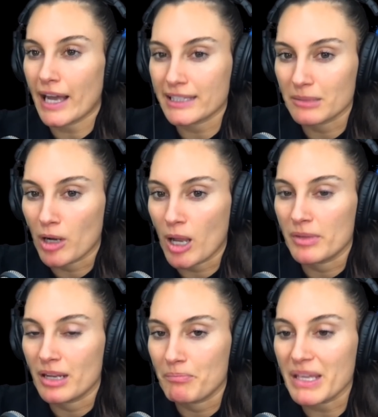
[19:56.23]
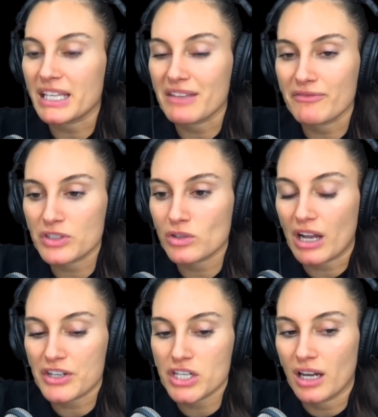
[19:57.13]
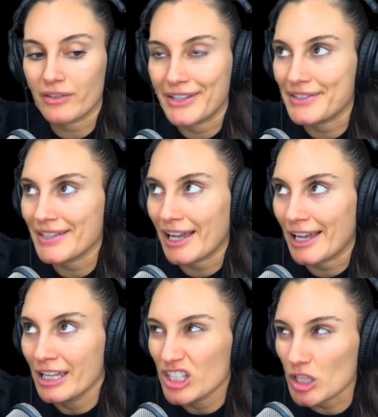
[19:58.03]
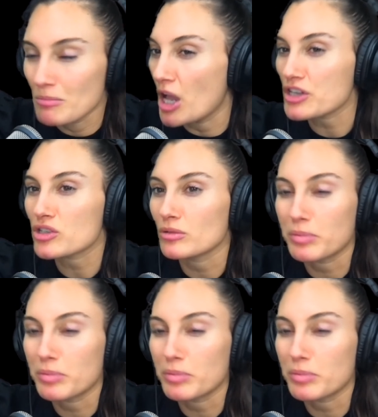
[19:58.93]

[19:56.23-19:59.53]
at the moment and big infrastructure and uh, commercial